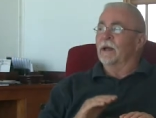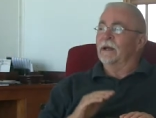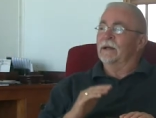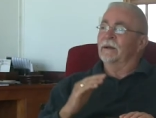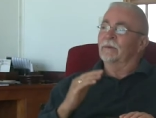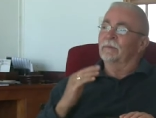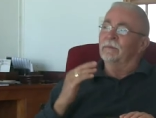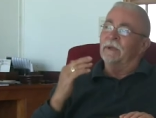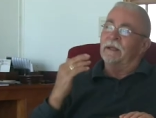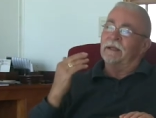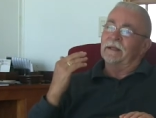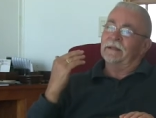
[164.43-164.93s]

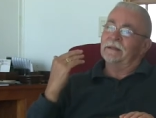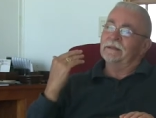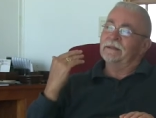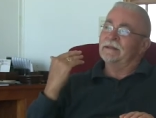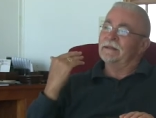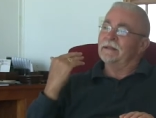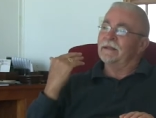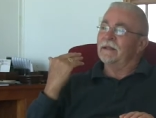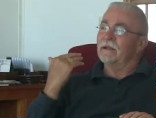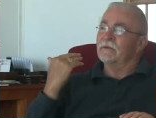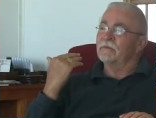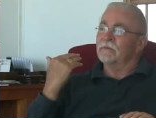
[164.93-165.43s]
recommend
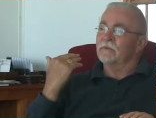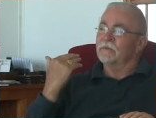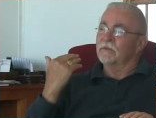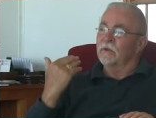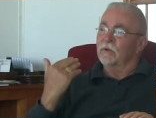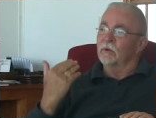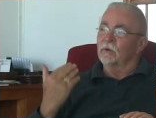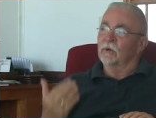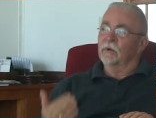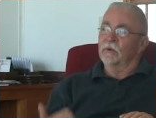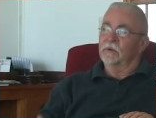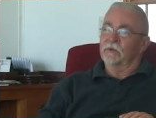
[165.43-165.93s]
if
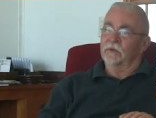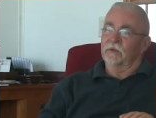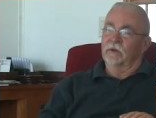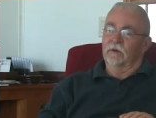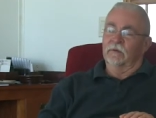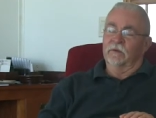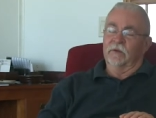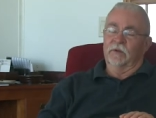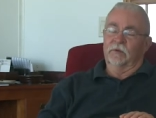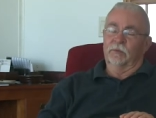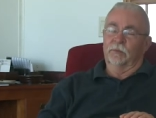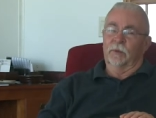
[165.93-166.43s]
you're a
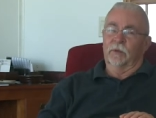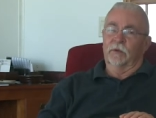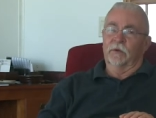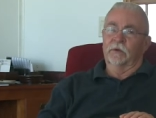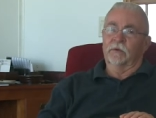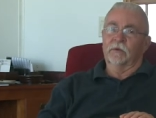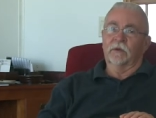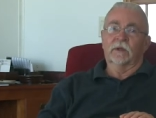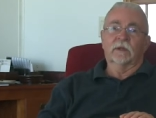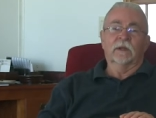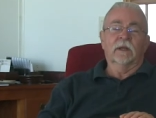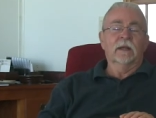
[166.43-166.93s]
service
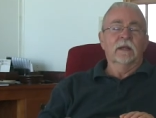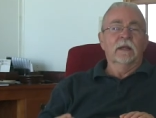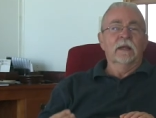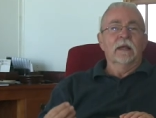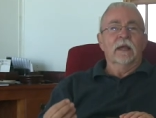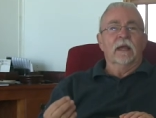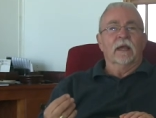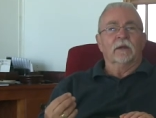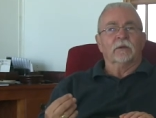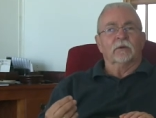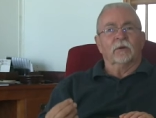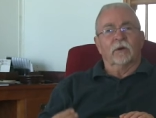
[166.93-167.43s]
person
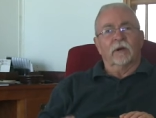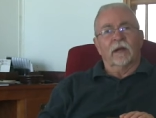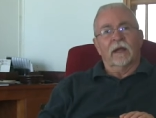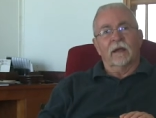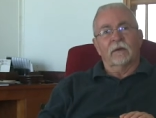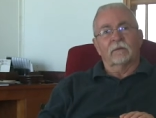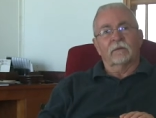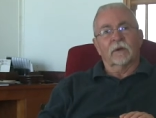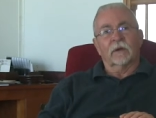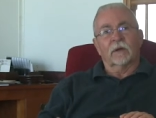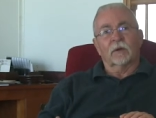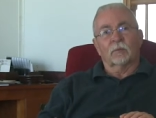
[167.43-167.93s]
and you're
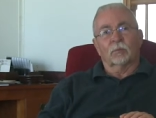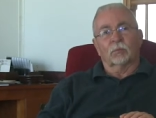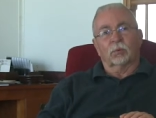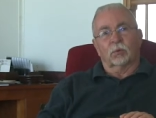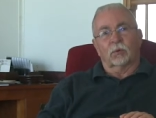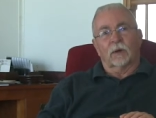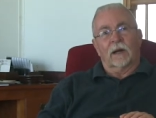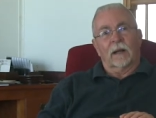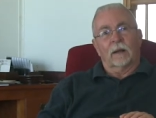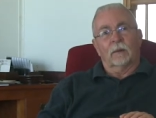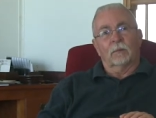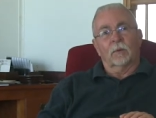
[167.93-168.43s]
having a
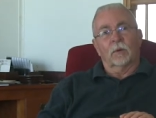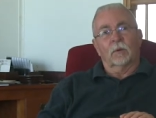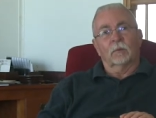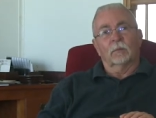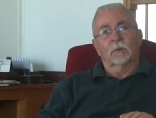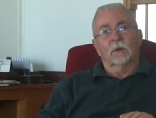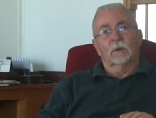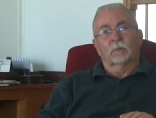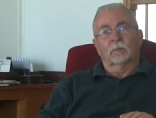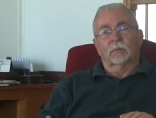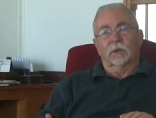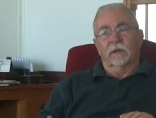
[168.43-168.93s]
problem,
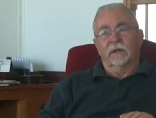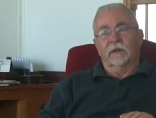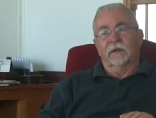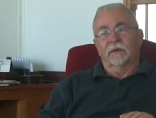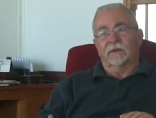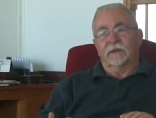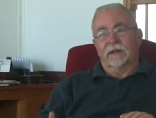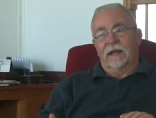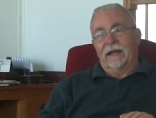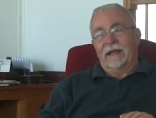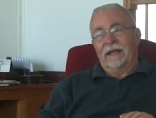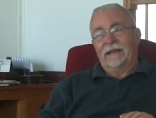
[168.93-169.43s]

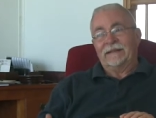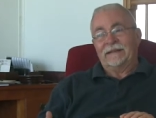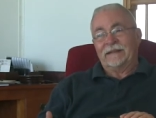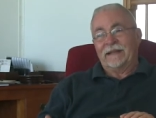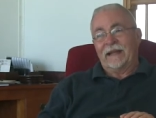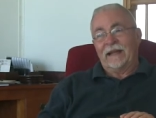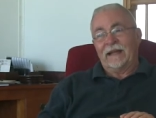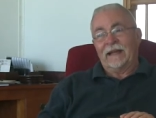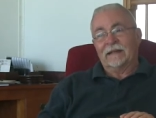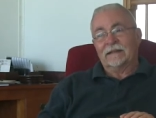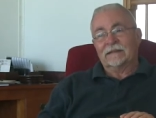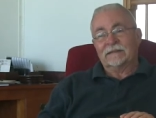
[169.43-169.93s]
please
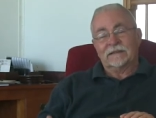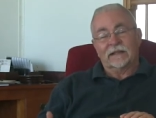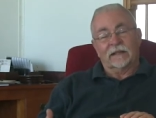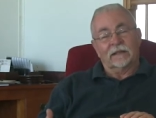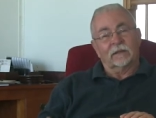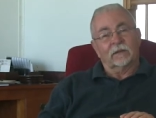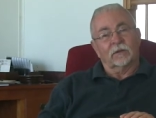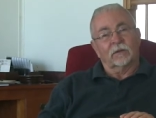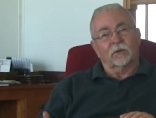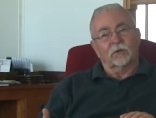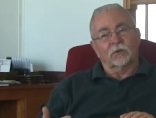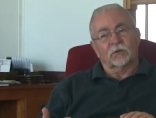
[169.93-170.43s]
contact
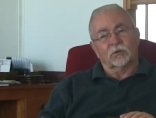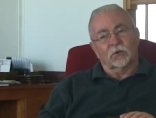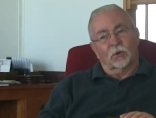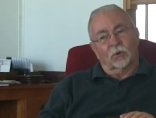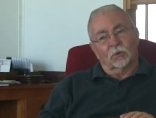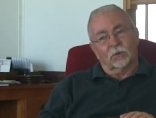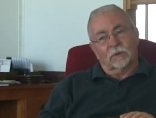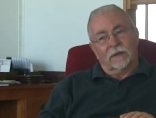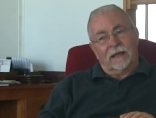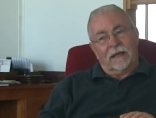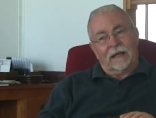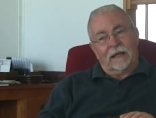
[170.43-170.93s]
Senator
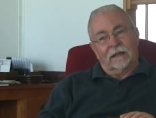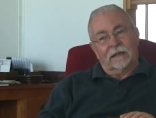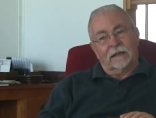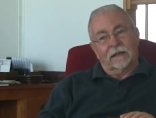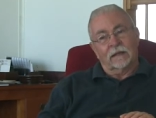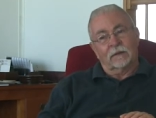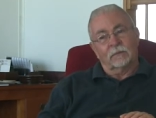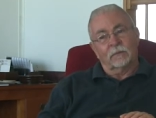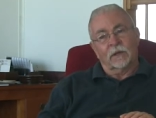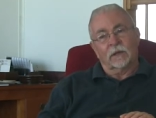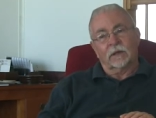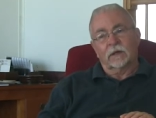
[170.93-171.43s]
Joe
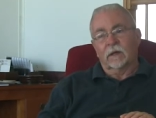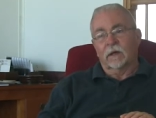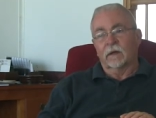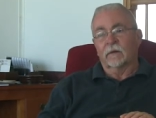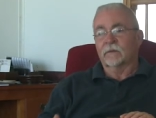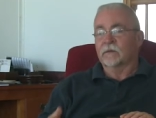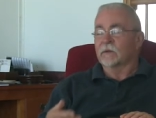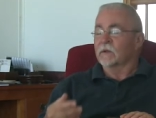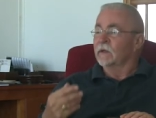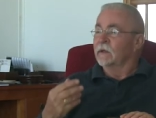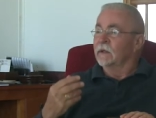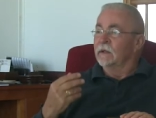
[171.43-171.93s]
Donnelly
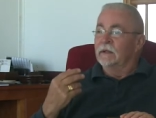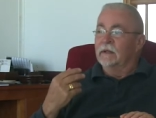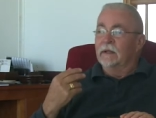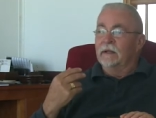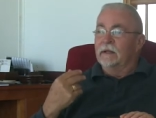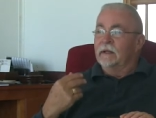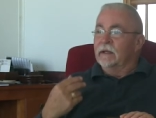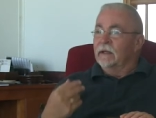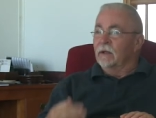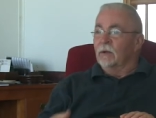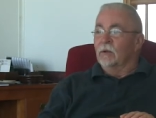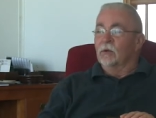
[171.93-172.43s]
because
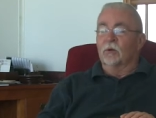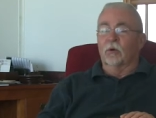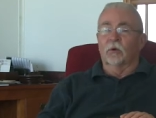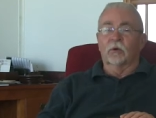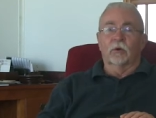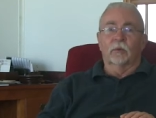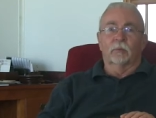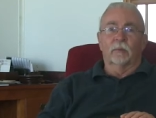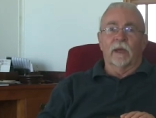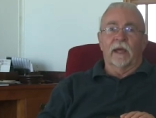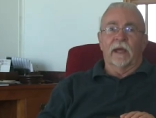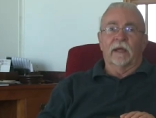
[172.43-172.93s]
he'll go
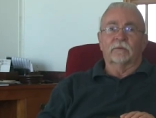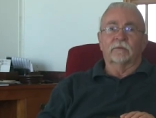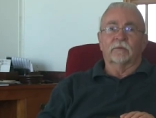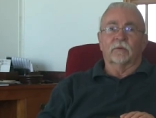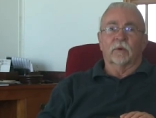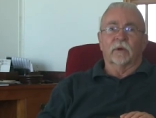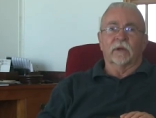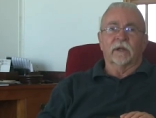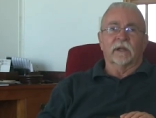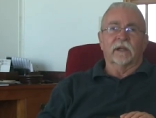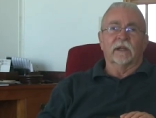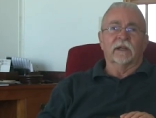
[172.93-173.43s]
to bat
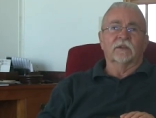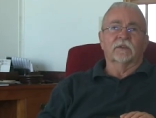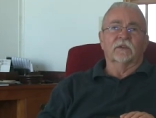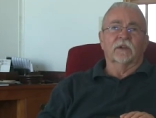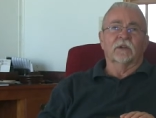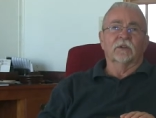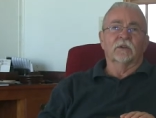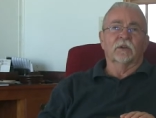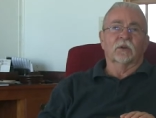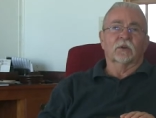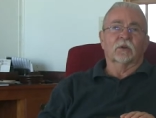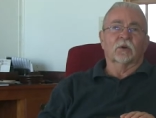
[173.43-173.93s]
for you. He's
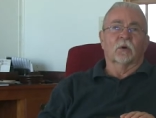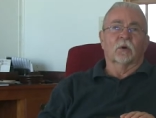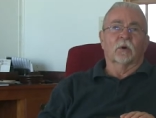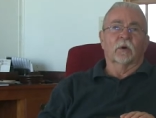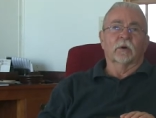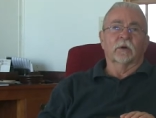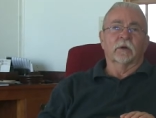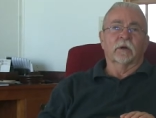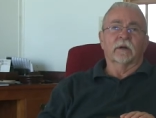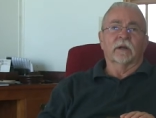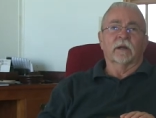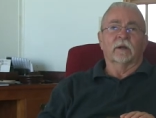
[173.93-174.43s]
in your
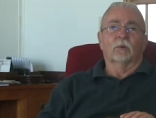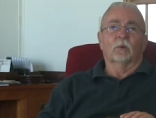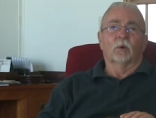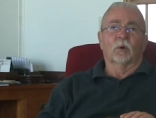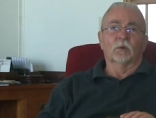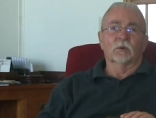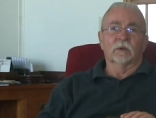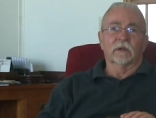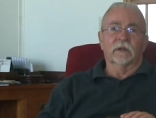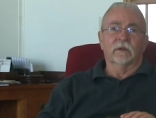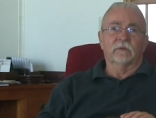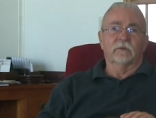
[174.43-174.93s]
corner, he
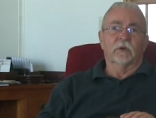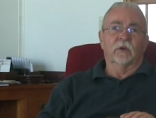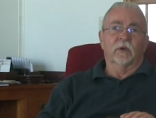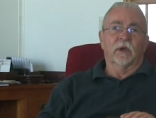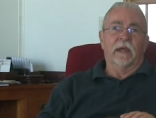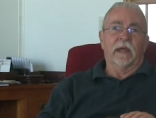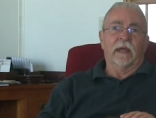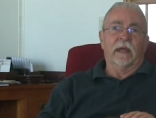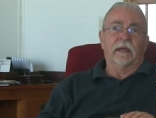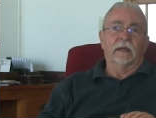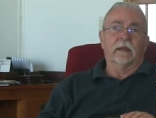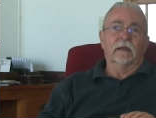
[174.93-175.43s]
won't leave you
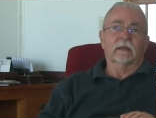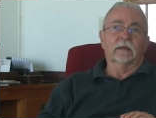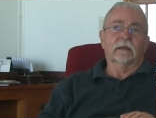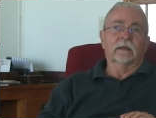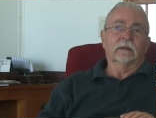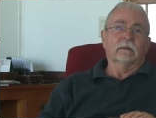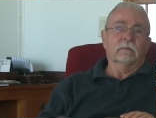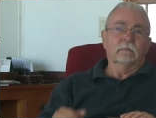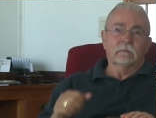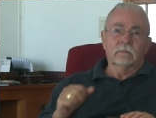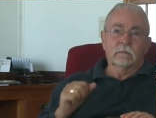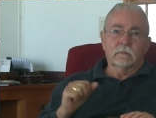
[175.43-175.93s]

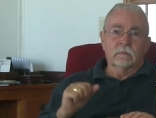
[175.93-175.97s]
hanging.